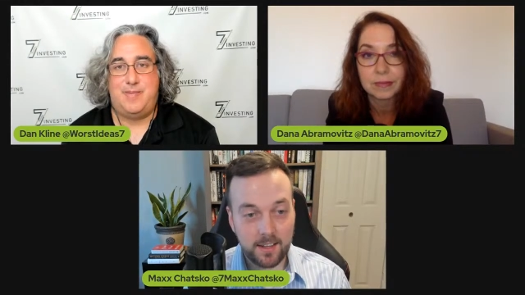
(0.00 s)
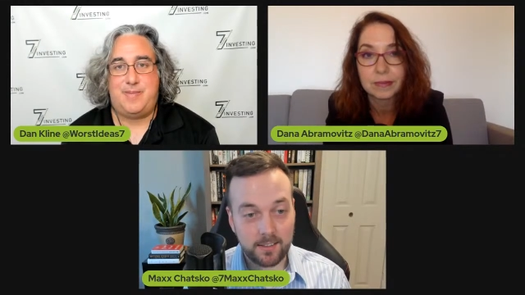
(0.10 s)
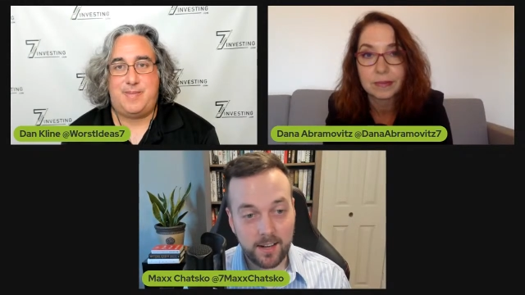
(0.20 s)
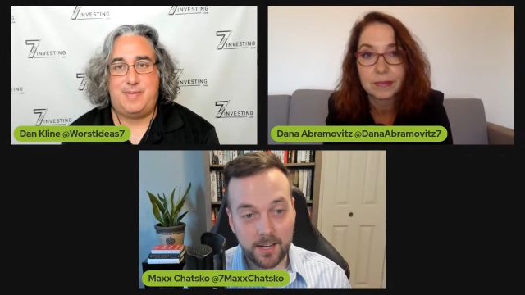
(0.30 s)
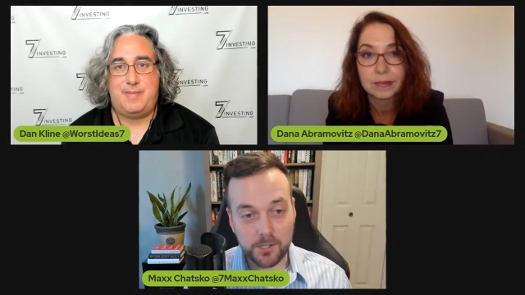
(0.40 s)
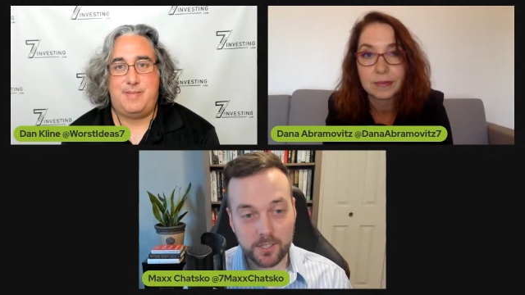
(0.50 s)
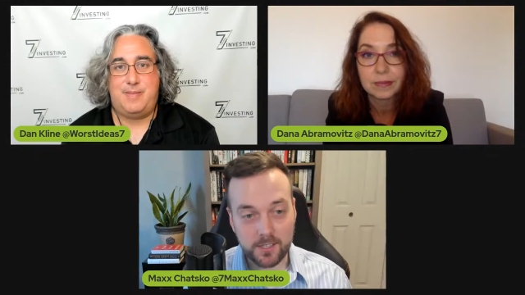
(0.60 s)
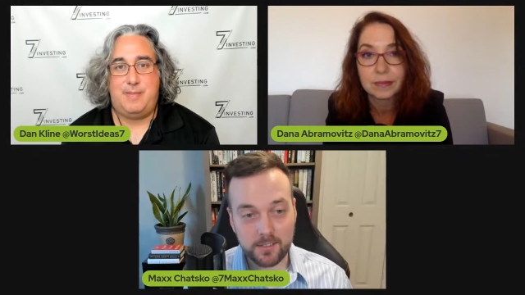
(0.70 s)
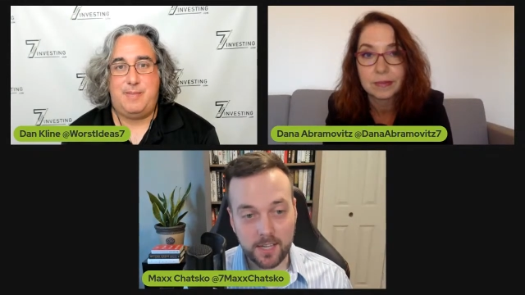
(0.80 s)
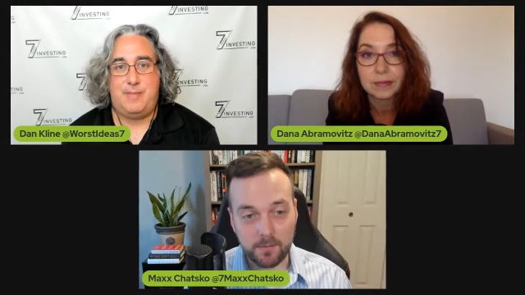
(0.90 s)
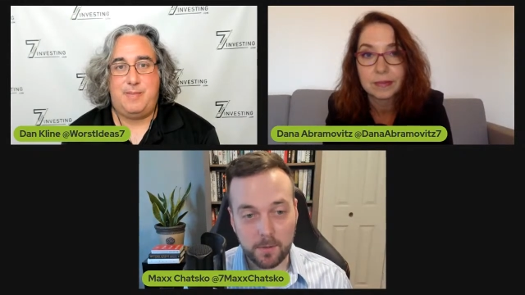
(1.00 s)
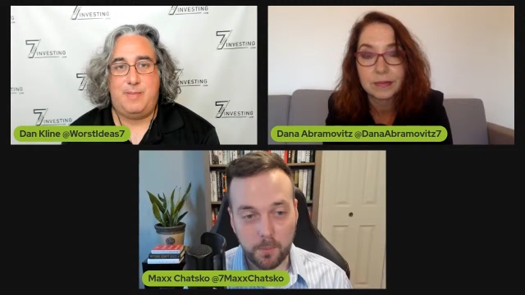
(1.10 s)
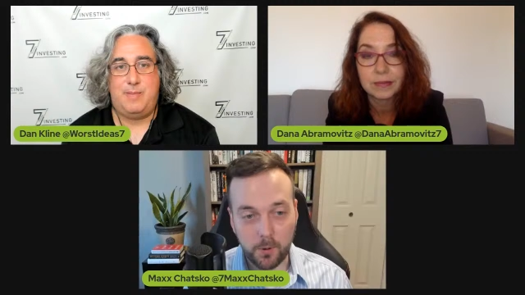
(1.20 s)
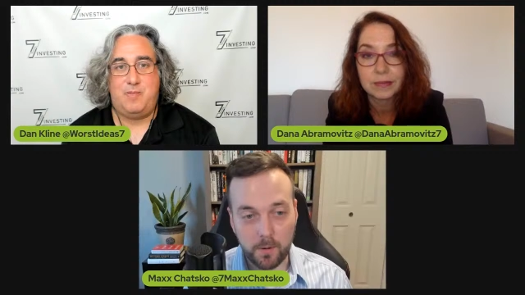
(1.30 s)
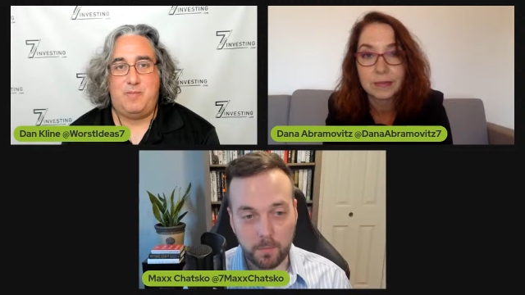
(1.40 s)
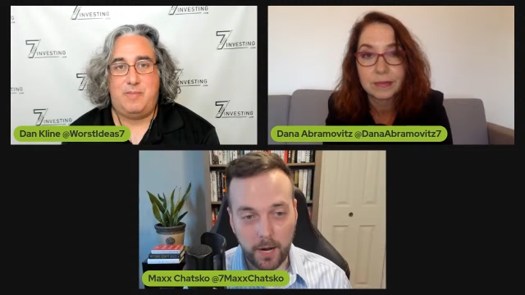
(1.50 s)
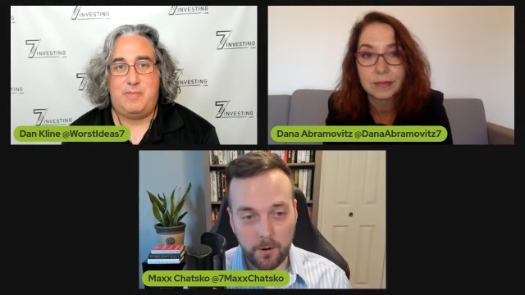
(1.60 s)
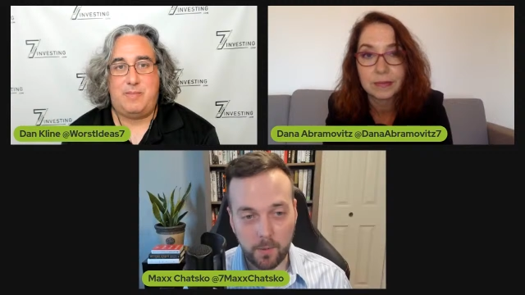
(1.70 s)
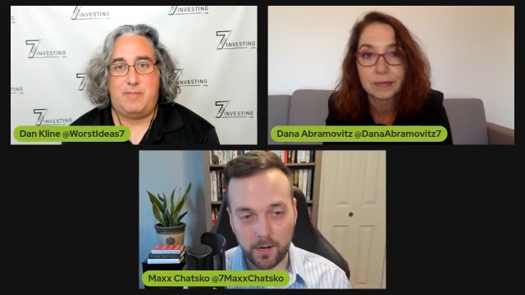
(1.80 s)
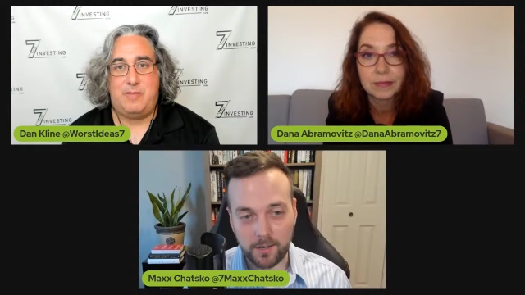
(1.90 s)
Speaker 1: and that actually does have important
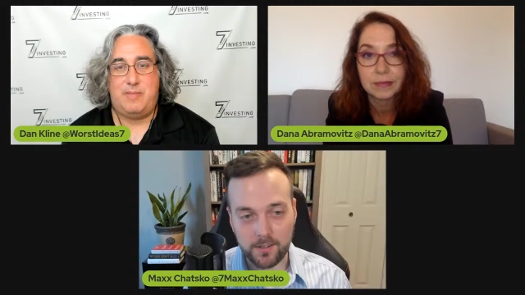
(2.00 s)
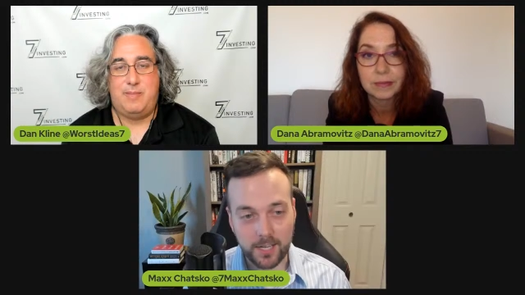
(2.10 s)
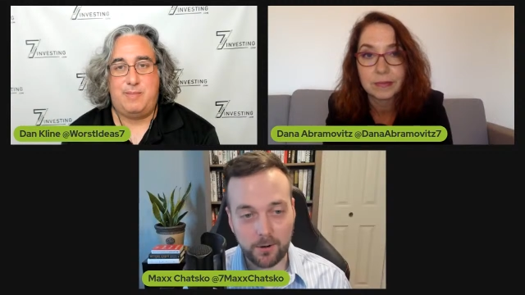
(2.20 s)
biomarkers.